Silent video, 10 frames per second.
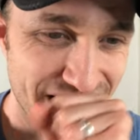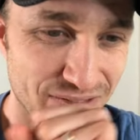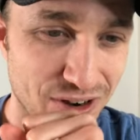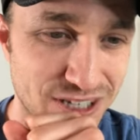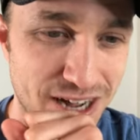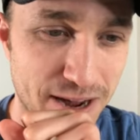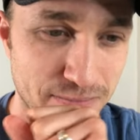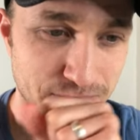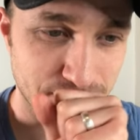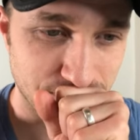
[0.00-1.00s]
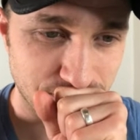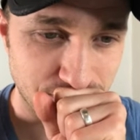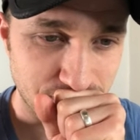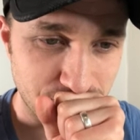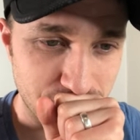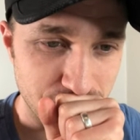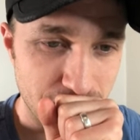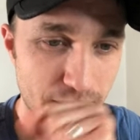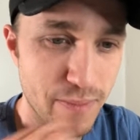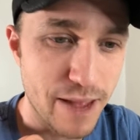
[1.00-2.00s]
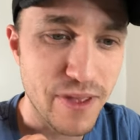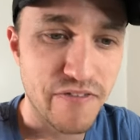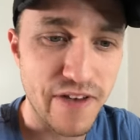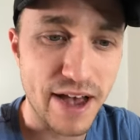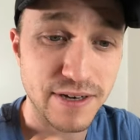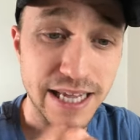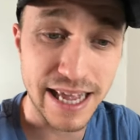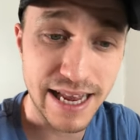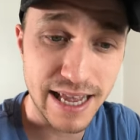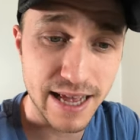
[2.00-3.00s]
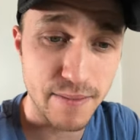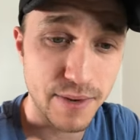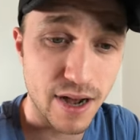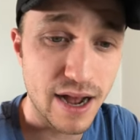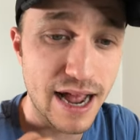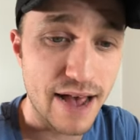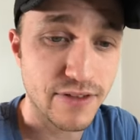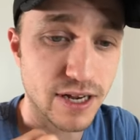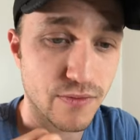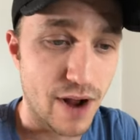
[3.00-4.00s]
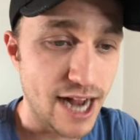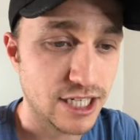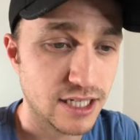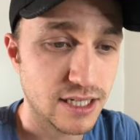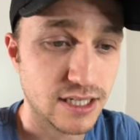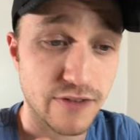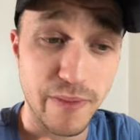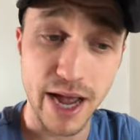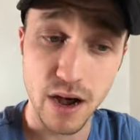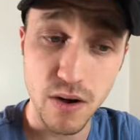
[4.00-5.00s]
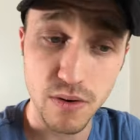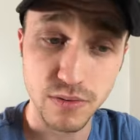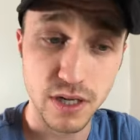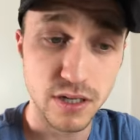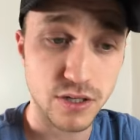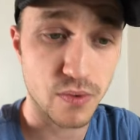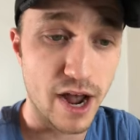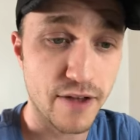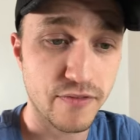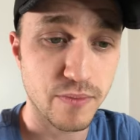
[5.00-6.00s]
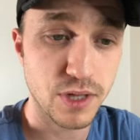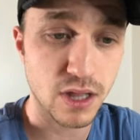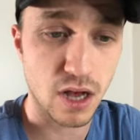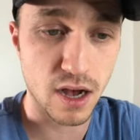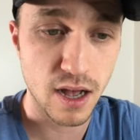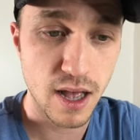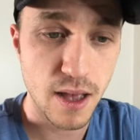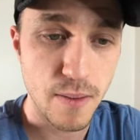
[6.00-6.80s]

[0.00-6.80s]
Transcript: Verse 9. And may be found in him, not having a righteousness of my own derived from the law,